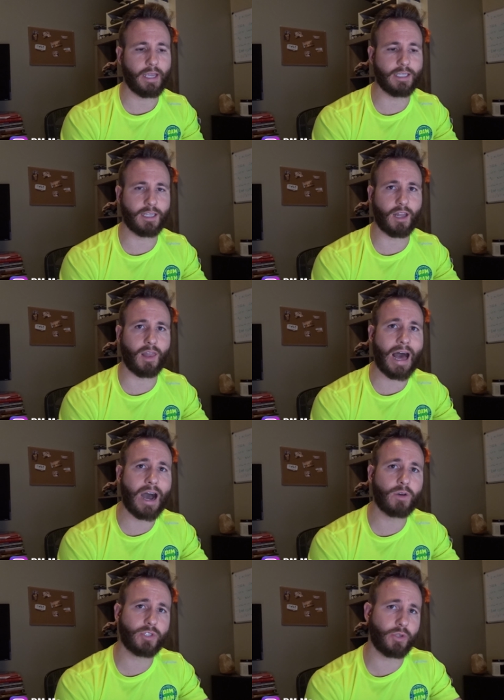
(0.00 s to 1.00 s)
is it
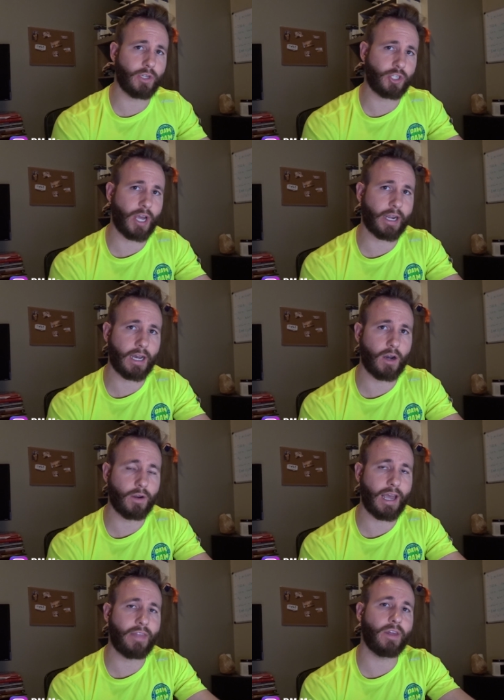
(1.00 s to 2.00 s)
allows you to check
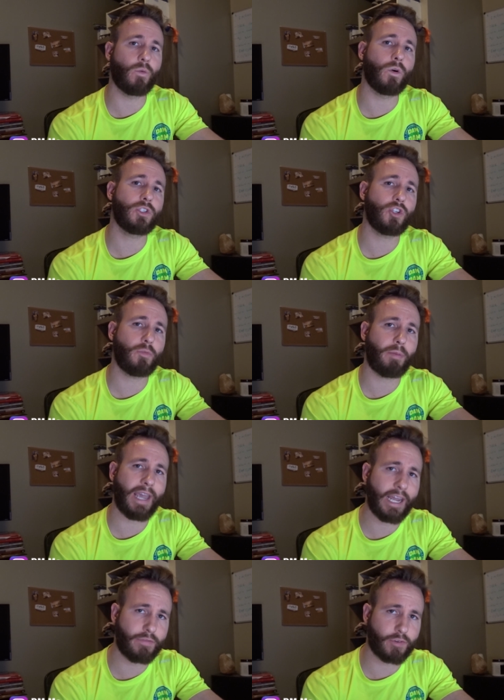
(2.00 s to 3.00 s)
out, and then once you've
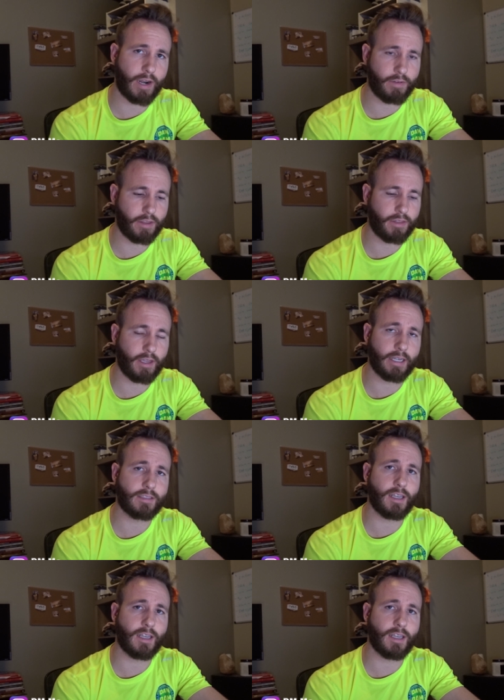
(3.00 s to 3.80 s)
paid for everything, it